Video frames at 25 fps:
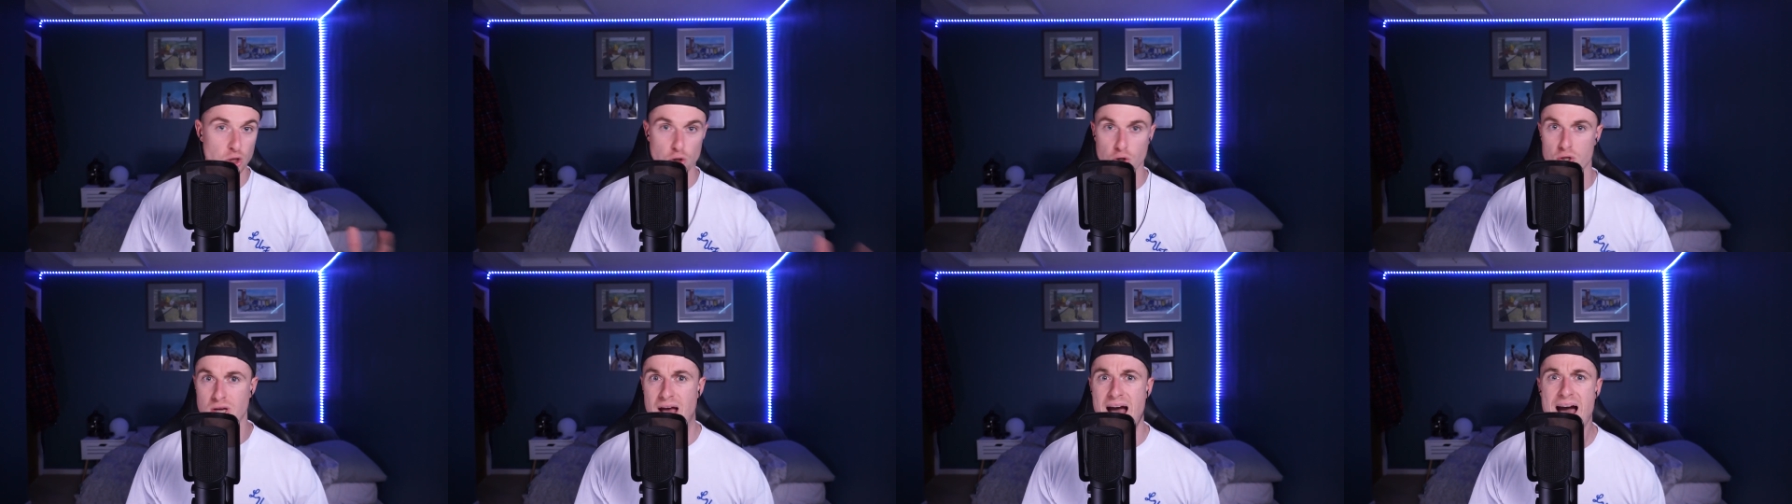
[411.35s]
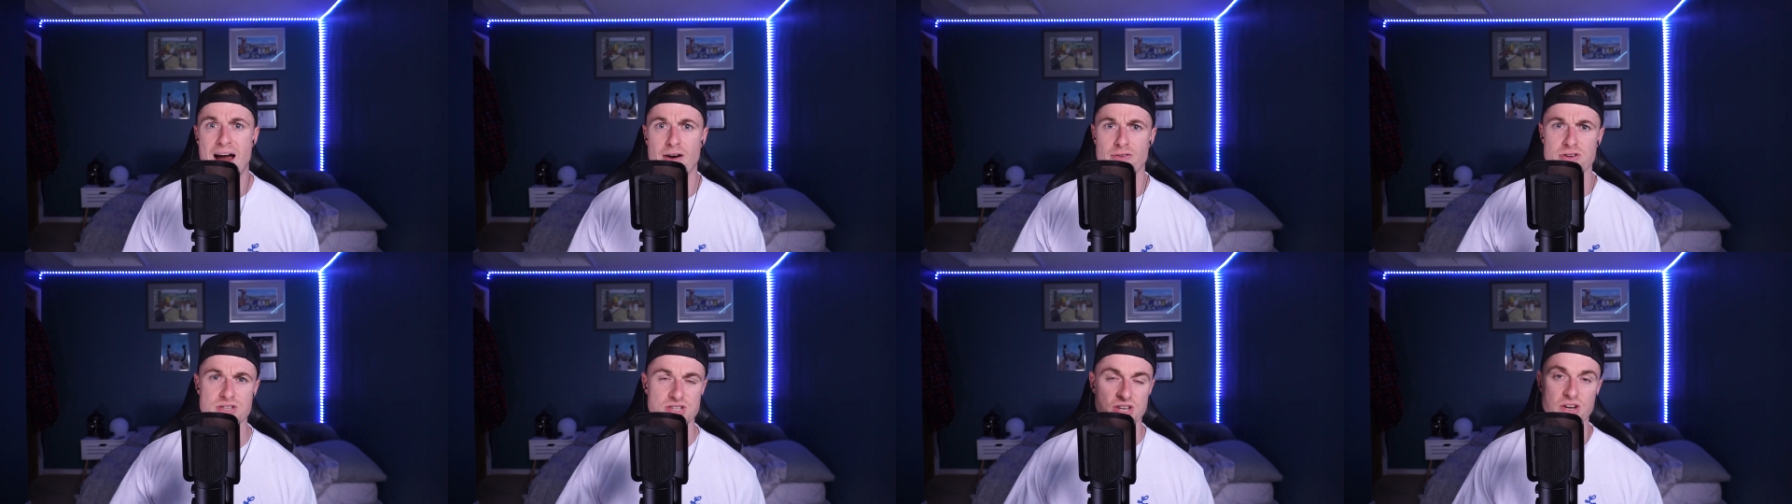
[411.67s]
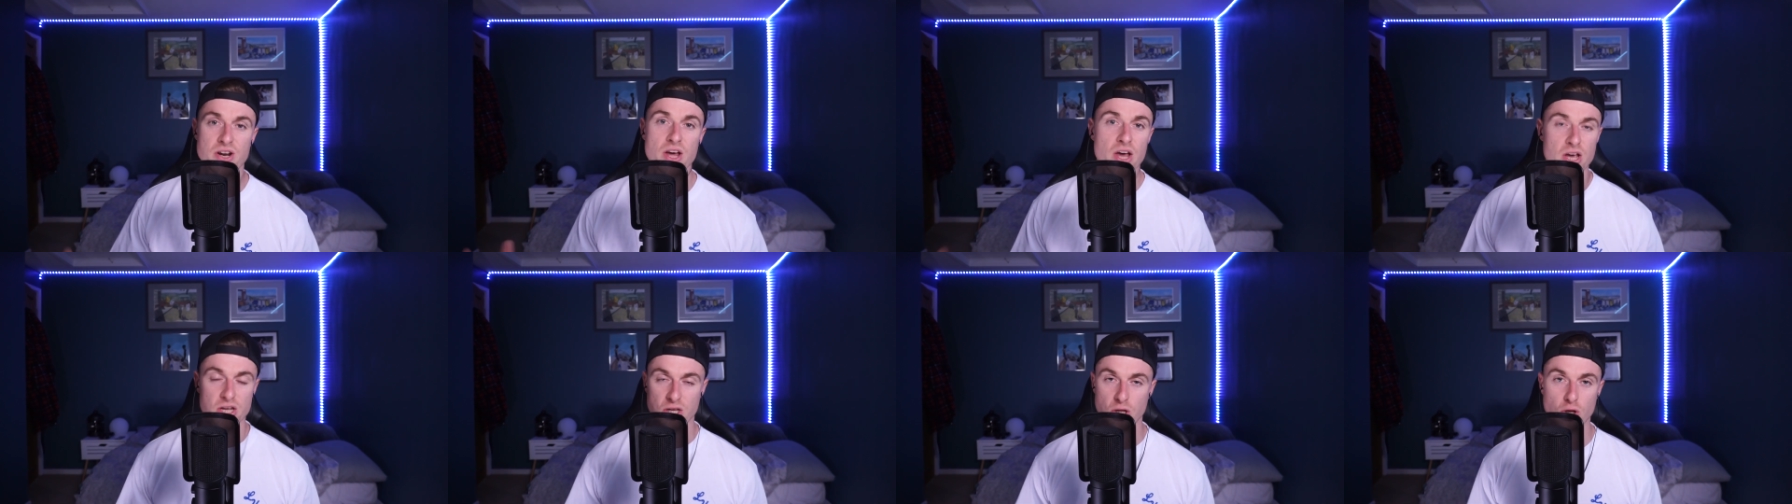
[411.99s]
you look at
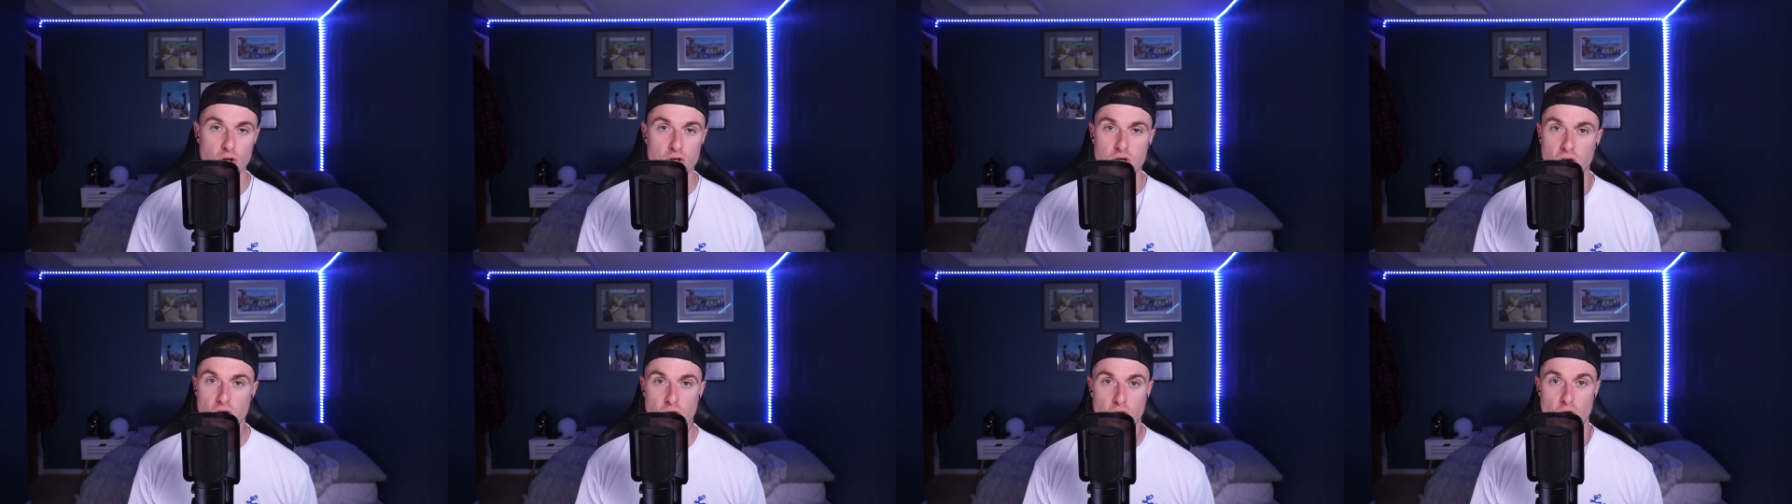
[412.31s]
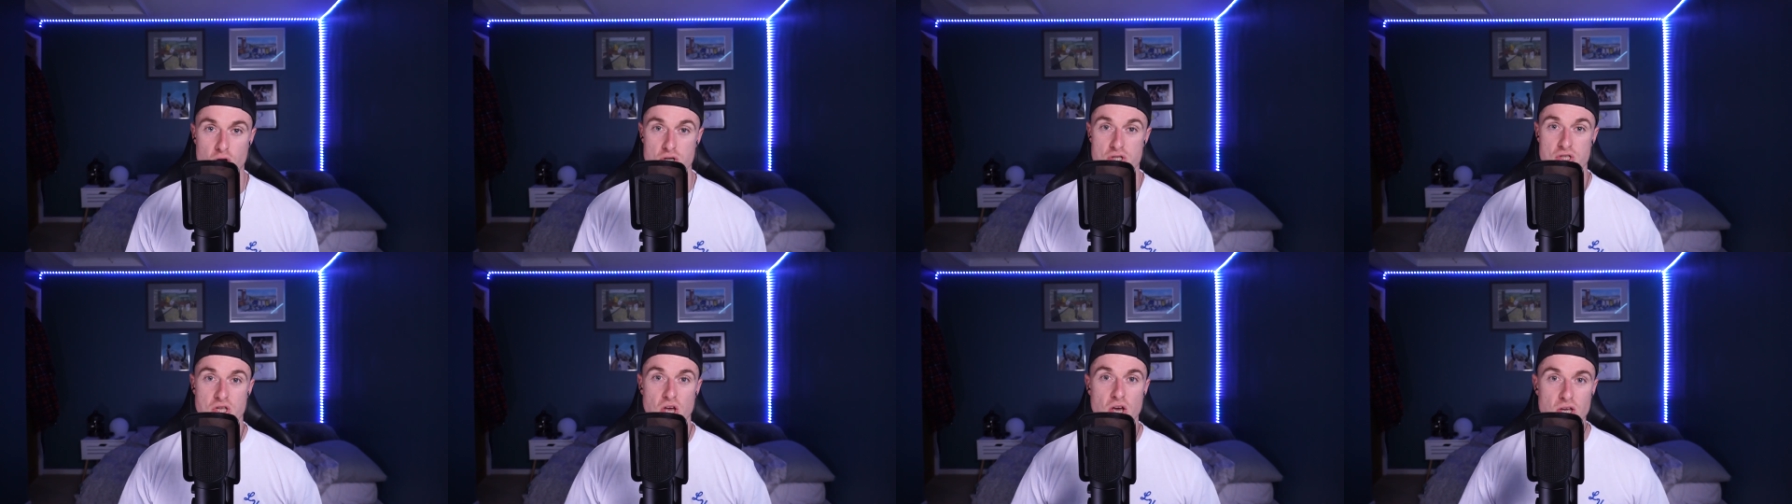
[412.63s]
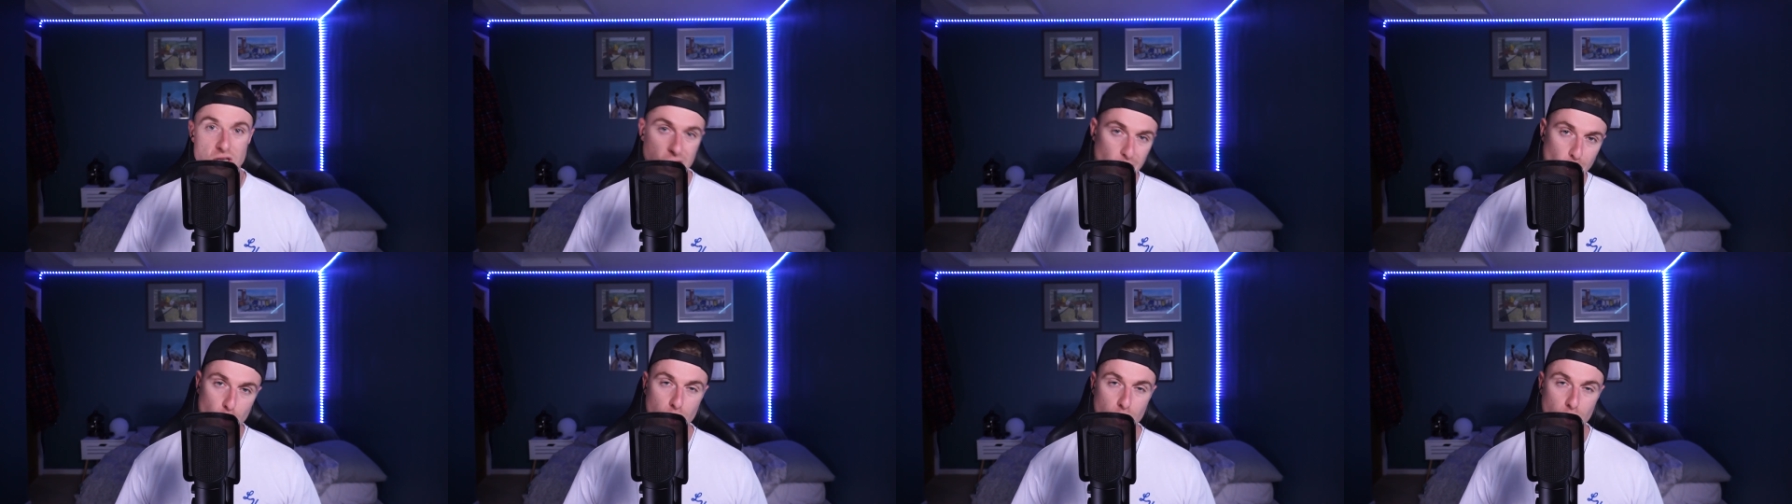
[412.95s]
Harrison, you look at Costa,